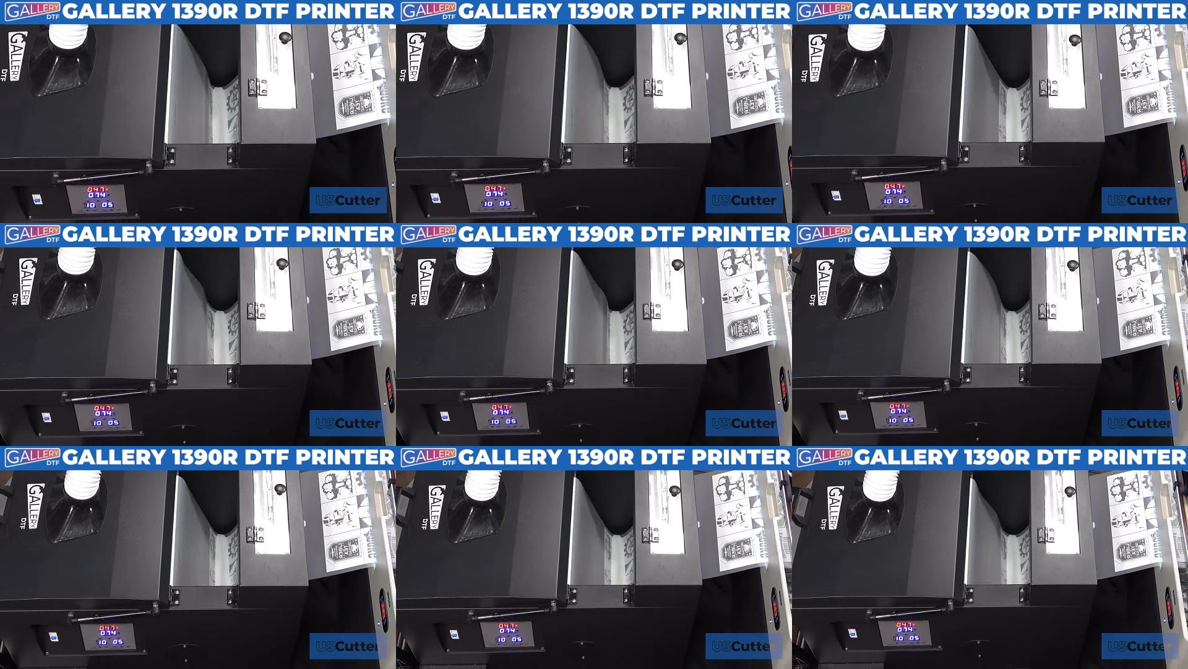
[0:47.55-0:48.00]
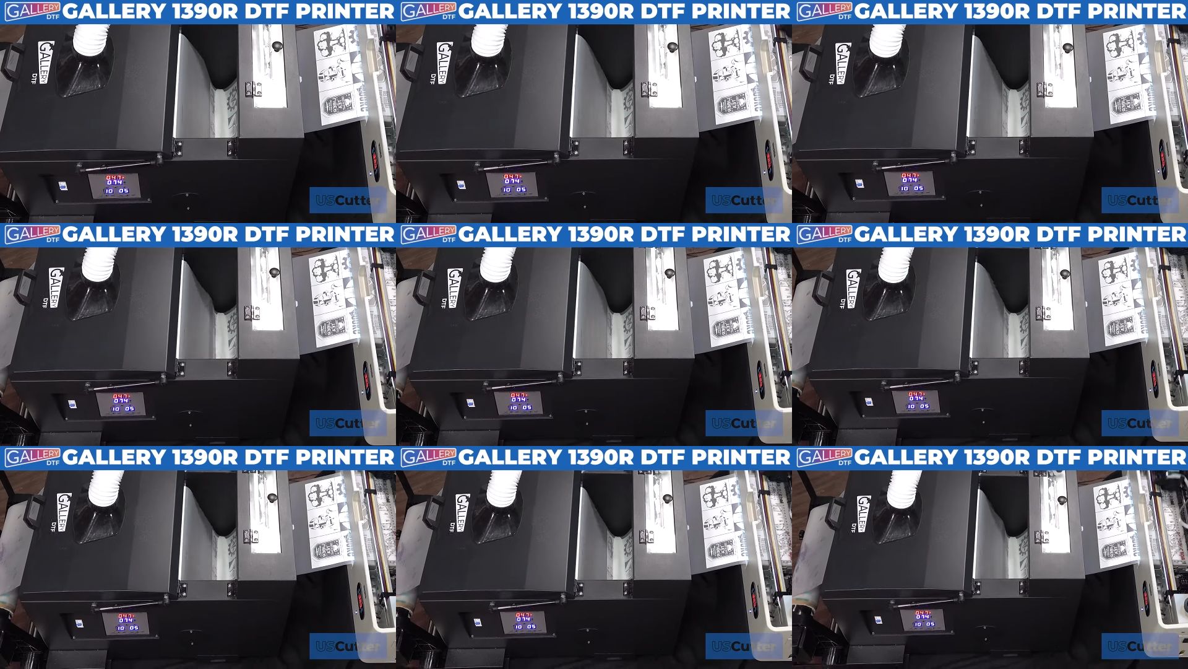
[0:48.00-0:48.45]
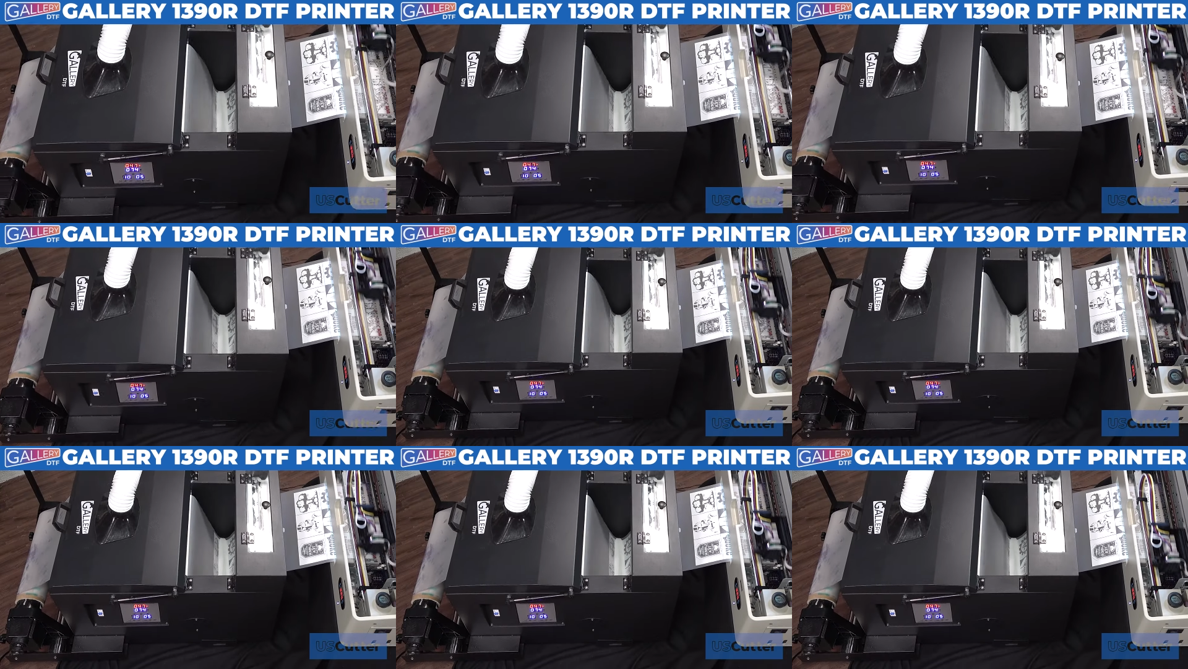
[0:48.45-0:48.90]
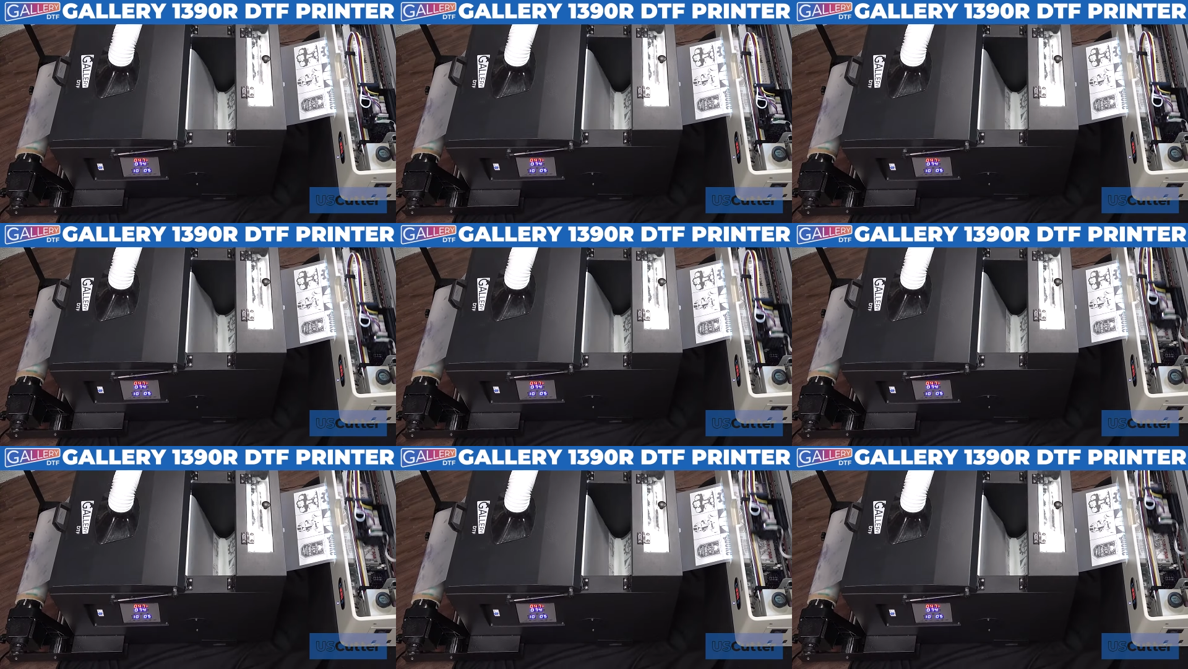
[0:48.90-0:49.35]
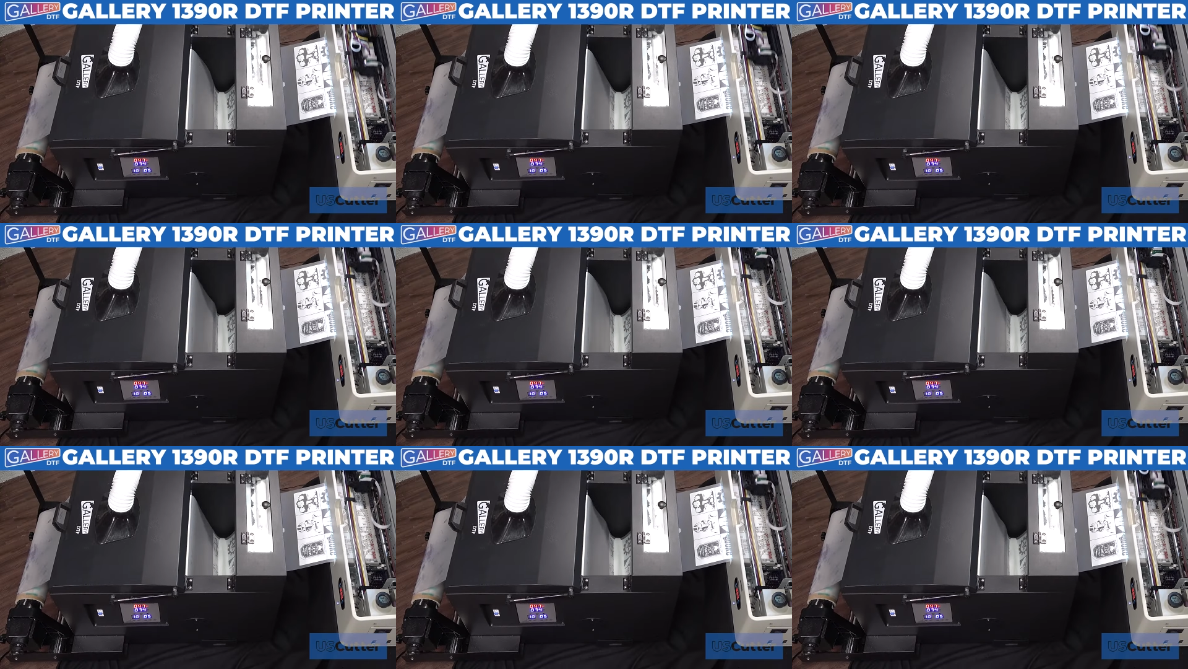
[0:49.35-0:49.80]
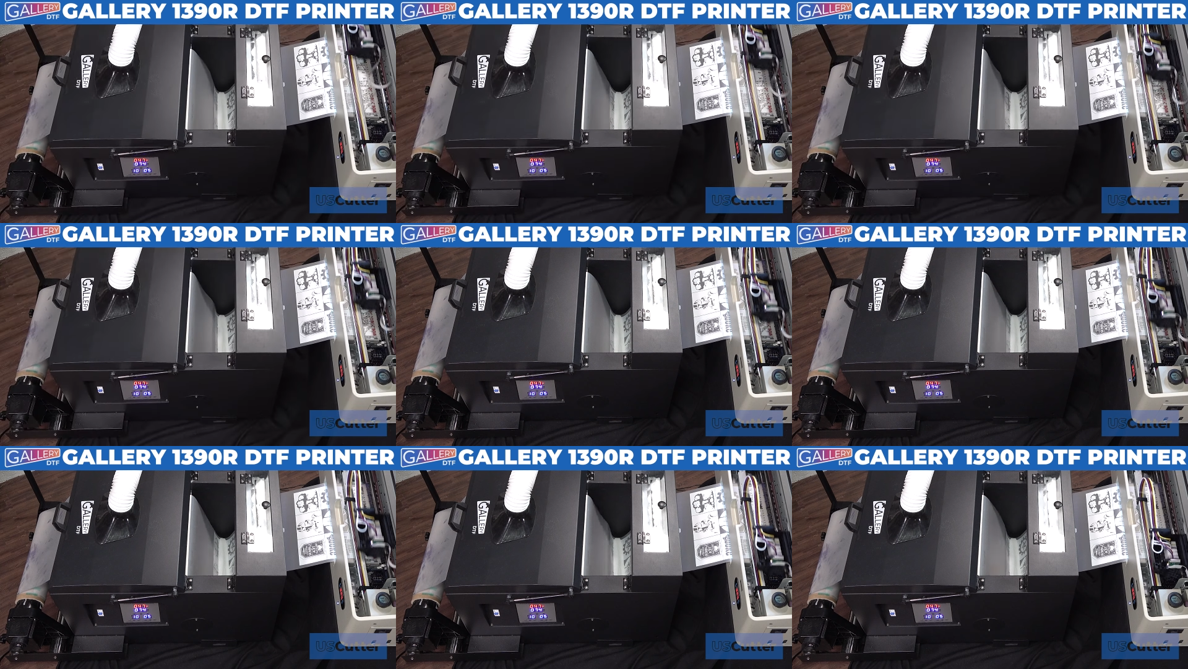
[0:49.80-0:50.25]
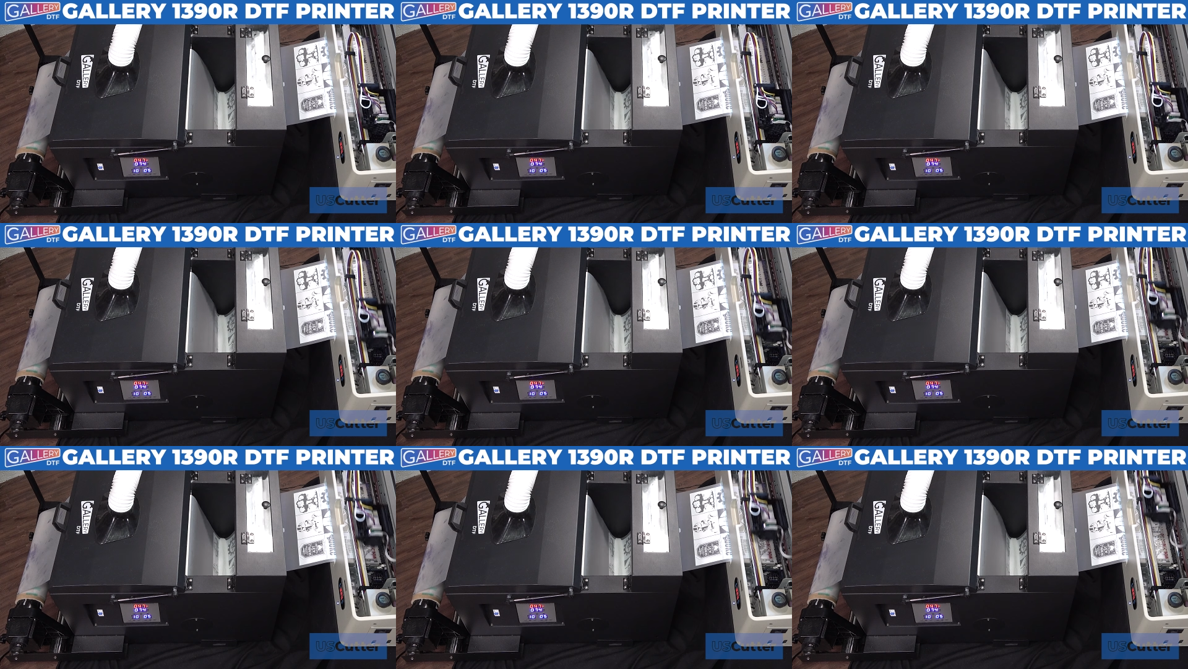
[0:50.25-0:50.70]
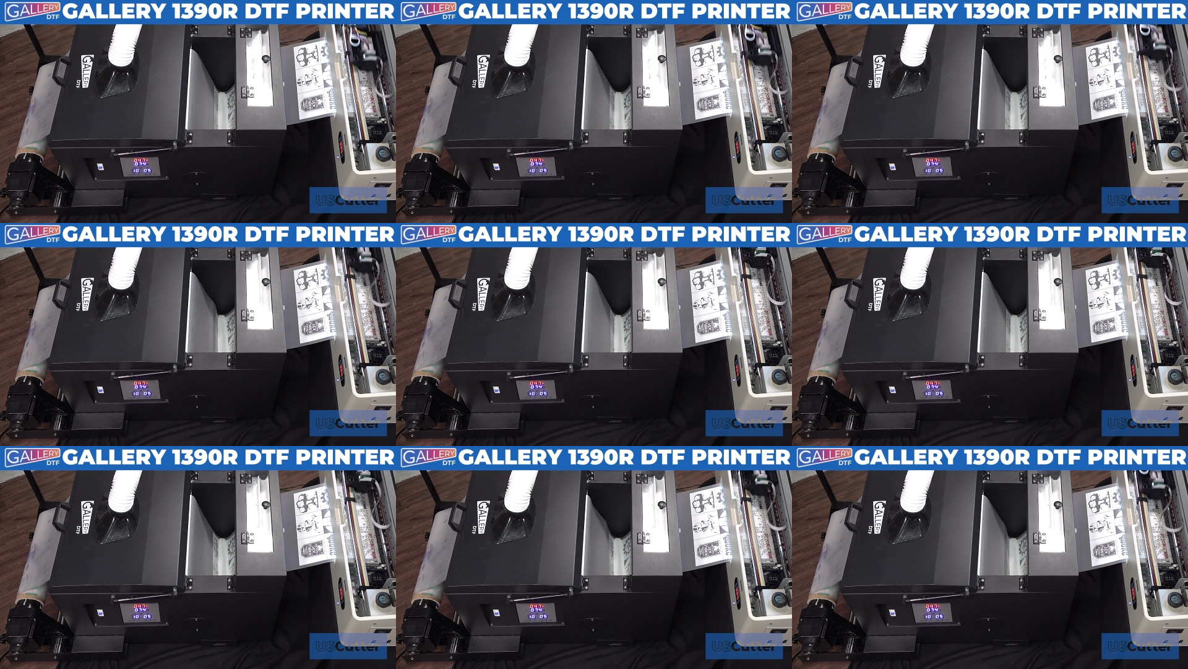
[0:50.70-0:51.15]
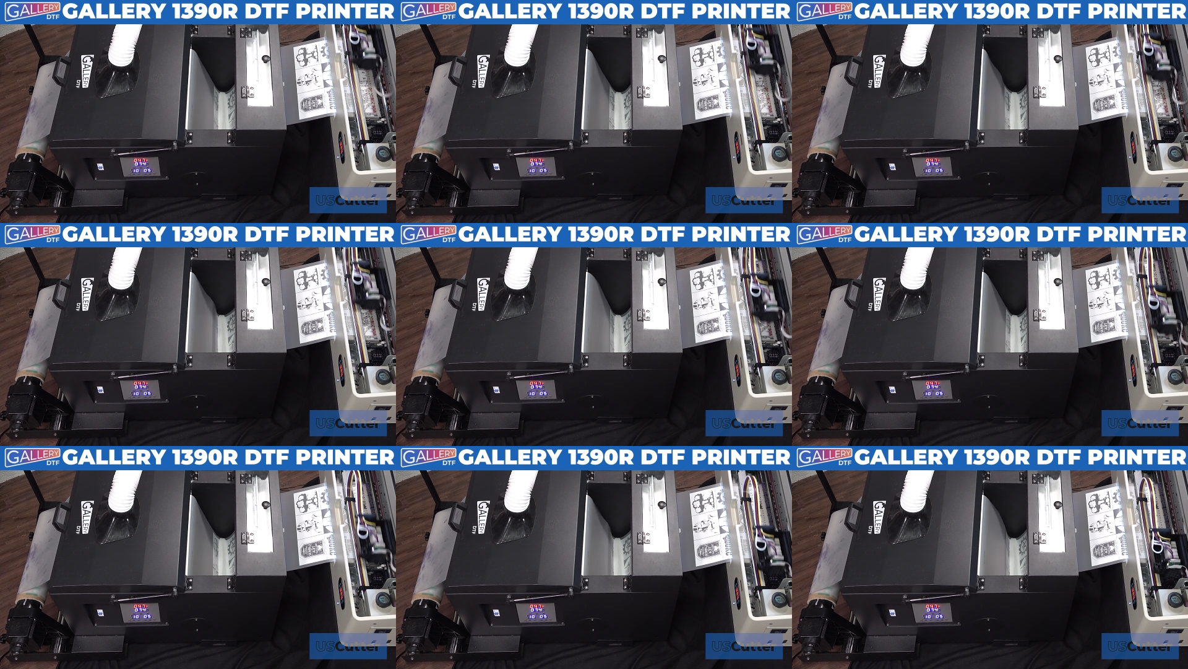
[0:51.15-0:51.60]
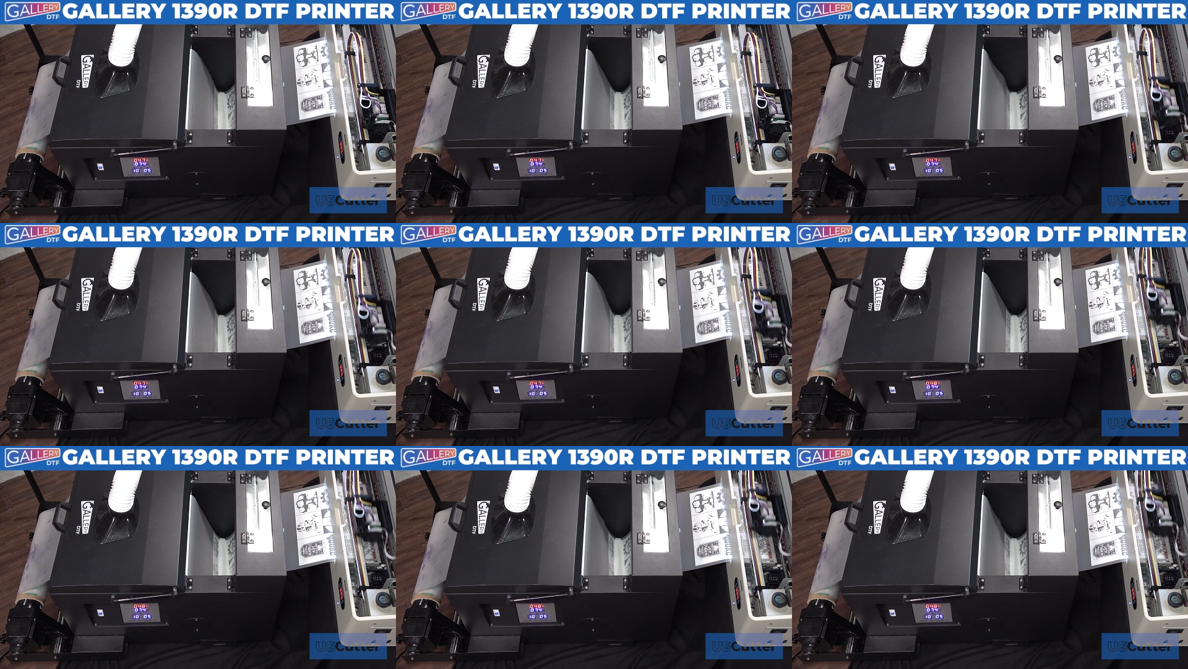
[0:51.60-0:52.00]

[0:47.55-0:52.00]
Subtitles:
(no speaker visible)